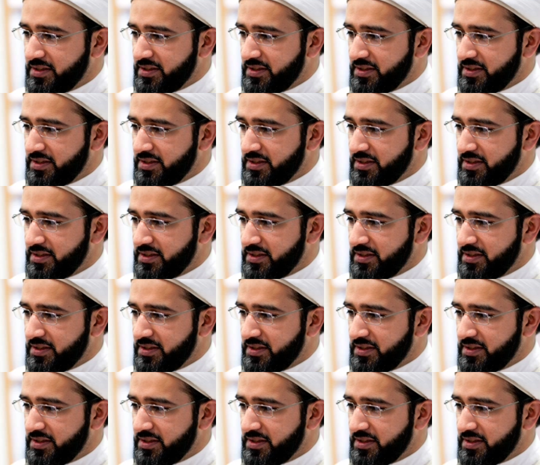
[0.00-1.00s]

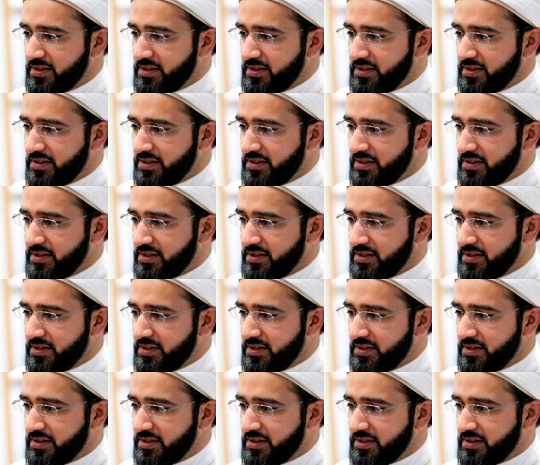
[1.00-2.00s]

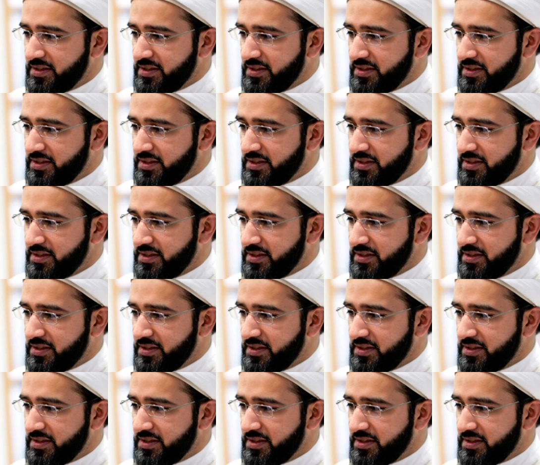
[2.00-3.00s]

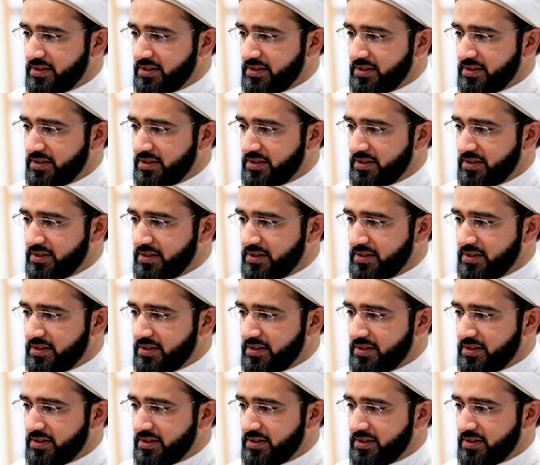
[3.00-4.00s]

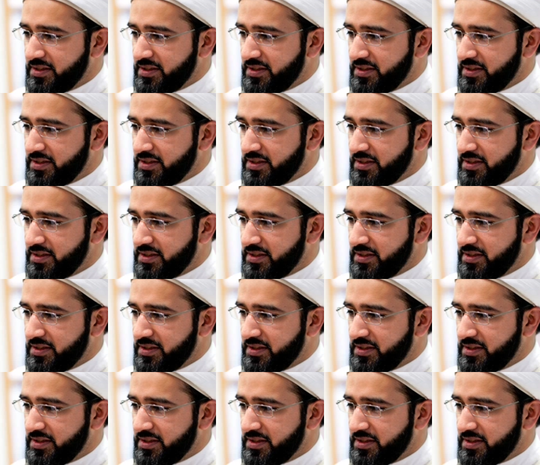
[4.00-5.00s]

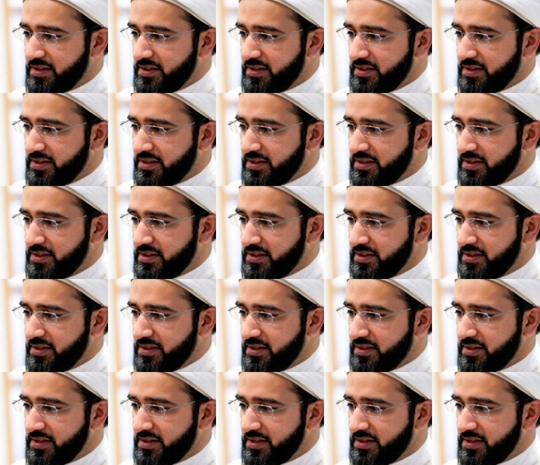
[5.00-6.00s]

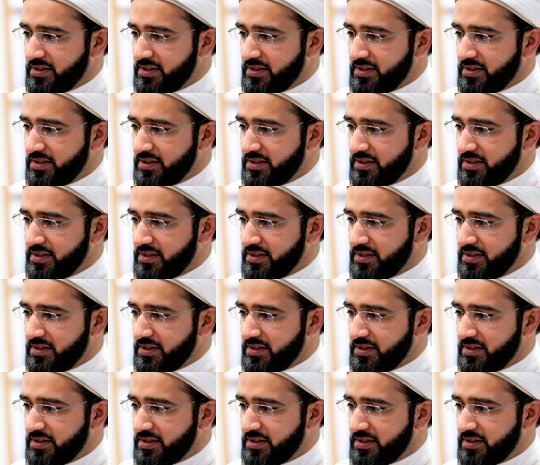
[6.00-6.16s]
(no lip movement)